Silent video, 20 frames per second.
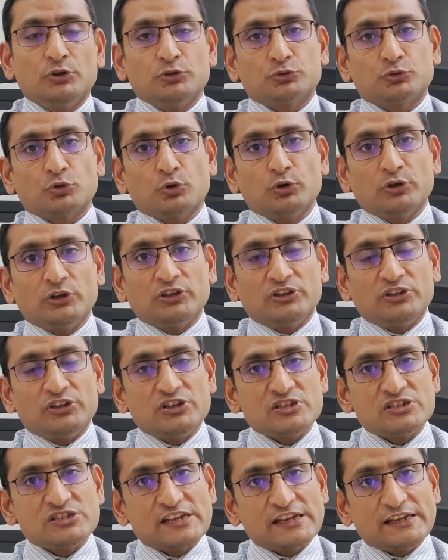So in
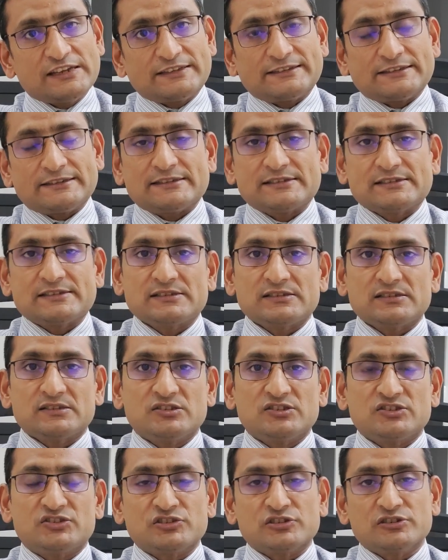these cases,
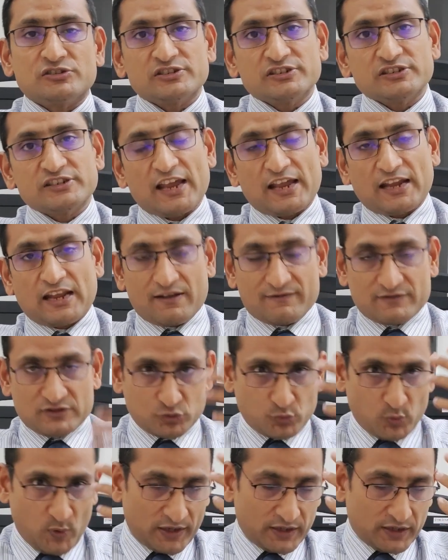the children can have
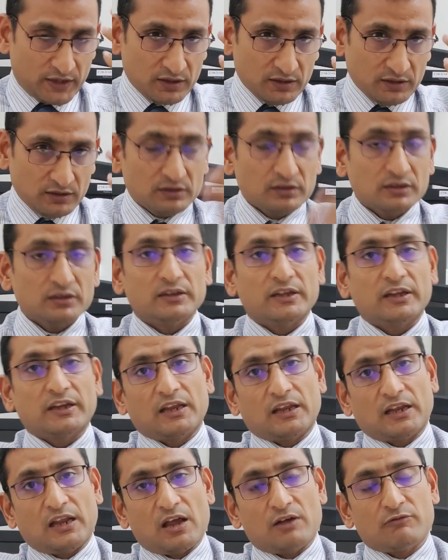a swelling, they
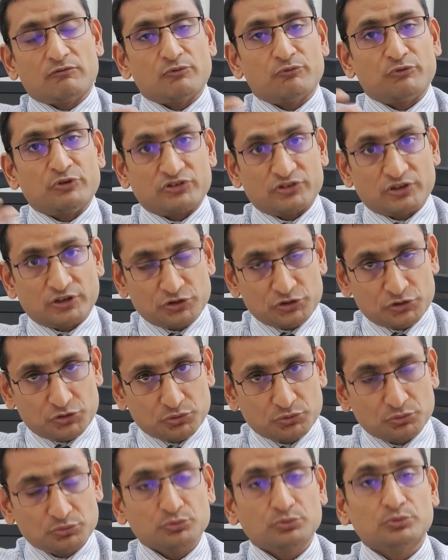can have a vision
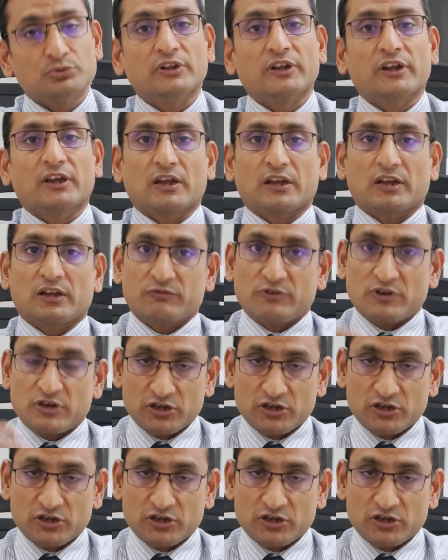issue, they can have a